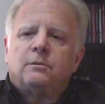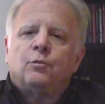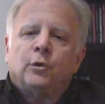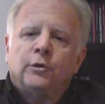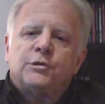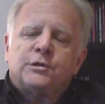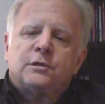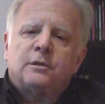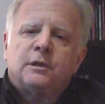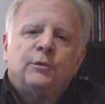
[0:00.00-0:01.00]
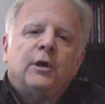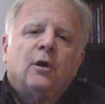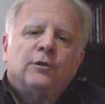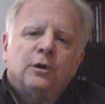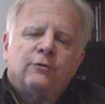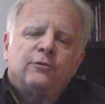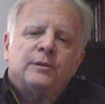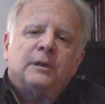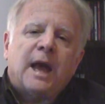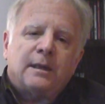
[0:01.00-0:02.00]
words that we all know
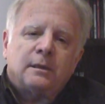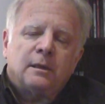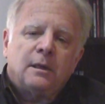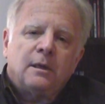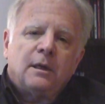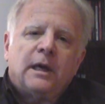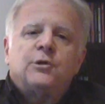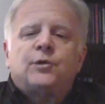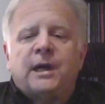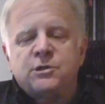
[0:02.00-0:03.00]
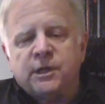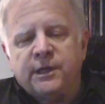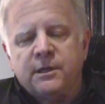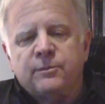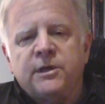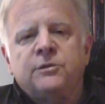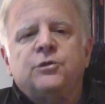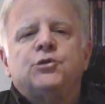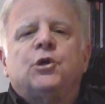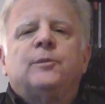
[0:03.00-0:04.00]
from the Latin and translating them
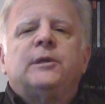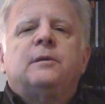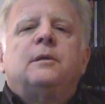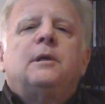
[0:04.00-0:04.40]
into German.